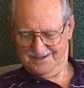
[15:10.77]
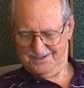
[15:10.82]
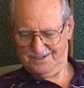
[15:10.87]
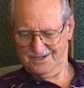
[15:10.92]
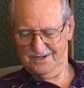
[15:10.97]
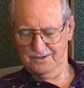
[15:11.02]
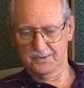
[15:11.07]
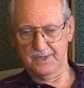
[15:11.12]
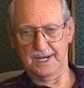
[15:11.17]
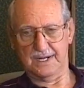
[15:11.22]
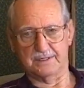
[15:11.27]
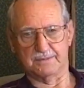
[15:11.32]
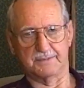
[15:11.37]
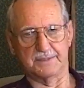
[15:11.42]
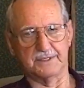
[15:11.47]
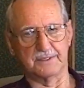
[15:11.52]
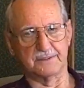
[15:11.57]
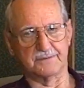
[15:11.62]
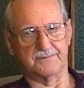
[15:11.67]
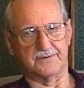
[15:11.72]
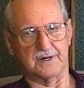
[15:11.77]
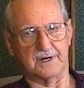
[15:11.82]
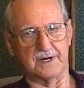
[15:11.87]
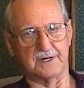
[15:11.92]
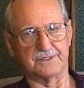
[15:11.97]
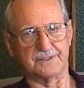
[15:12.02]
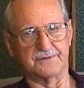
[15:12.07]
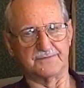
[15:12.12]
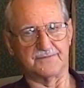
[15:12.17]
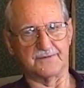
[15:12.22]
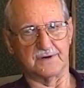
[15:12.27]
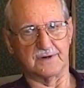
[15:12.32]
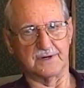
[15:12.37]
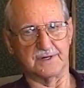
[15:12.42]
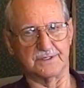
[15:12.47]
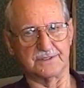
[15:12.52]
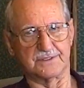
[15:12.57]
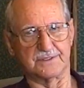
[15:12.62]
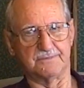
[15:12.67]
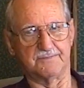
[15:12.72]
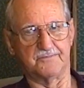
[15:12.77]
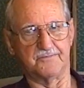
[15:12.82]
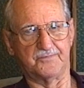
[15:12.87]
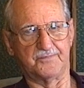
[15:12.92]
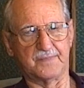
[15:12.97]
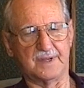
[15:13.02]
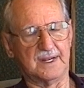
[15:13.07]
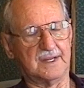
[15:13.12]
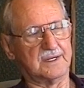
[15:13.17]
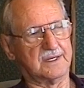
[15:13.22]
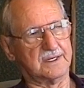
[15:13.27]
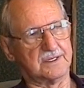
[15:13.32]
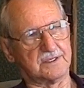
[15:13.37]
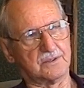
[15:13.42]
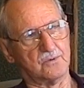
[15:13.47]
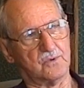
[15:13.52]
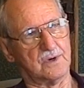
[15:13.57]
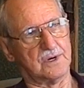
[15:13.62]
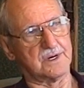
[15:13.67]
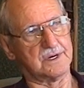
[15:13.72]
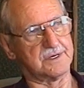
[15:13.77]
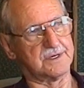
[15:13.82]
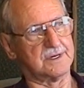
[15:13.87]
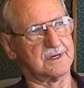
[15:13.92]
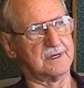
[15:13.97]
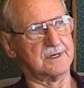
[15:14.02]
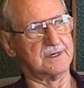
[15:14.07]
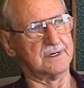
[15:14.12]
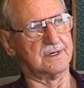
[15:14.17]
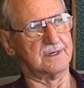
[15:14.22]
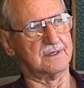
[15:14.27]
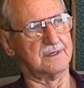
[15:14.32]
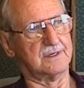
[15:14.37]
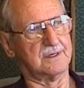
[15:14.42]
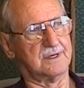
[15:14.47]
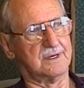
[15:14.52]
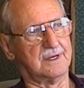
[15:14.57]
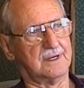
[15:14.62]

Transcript: So we had to build fires and furnace, get the water turned on,